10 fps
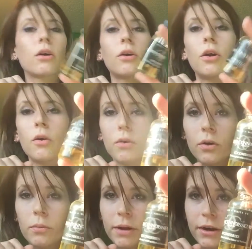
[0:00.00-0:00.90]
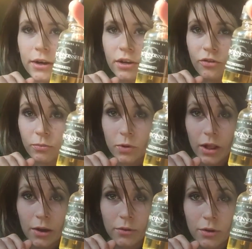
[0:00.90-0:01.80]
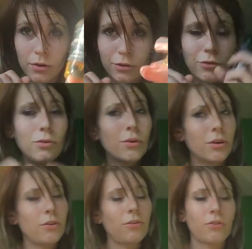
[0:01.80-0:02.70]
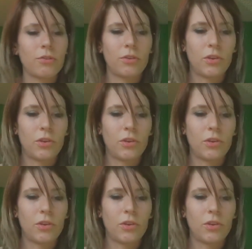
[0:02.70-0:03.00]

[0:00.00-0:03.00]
cocoa berries from Cloud Connoisseurs.